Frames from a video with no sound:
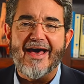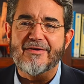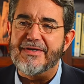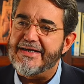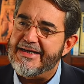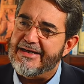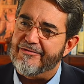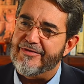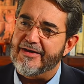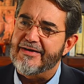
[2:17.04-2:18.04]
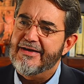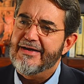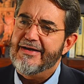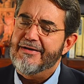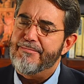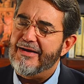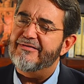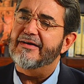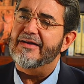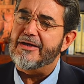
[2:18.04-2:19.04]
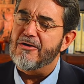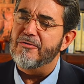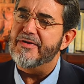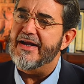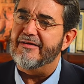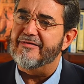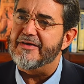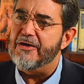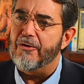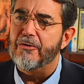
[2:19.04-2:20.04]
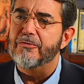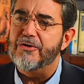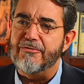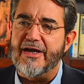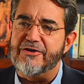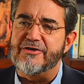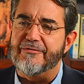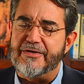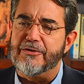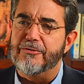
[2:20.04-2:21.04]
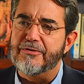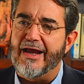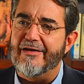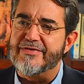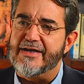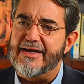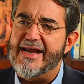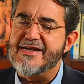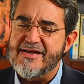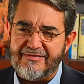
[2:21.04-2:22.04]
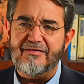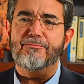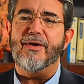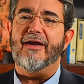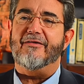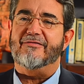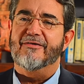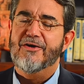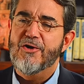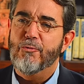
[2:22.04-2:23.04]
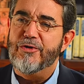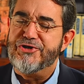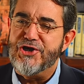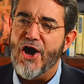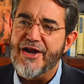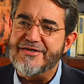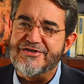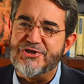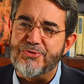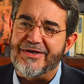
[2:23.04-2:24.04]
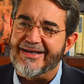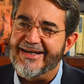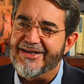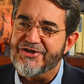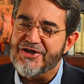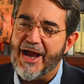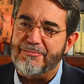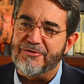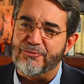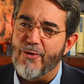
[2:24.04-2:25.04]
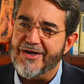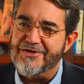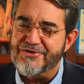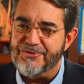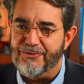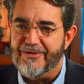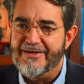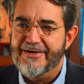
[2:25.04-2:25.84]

Adam and Eve that basically culminates the old creation of the old covenant anticipates what John is doing in chapters 1 and 2.